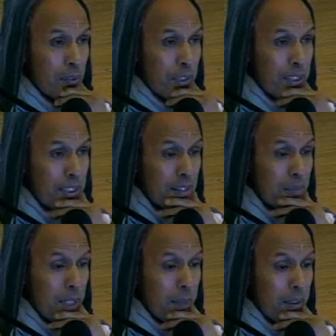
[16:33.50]

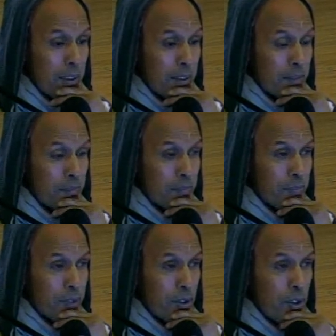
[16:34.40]
ritualistic brahmanas,
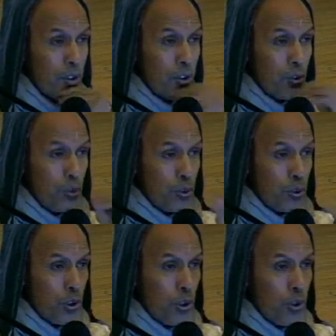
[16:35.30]
to
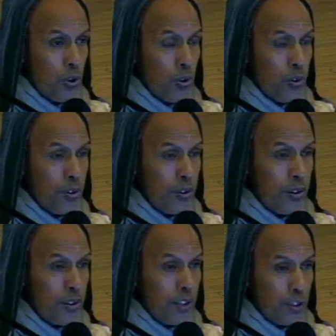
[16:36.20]
show
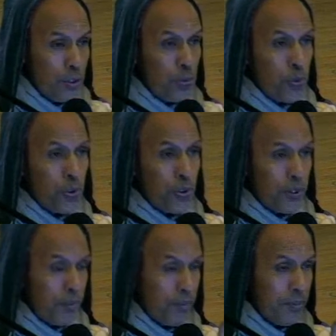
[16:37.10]
the
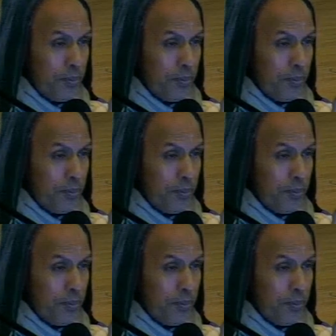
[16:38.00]
truth.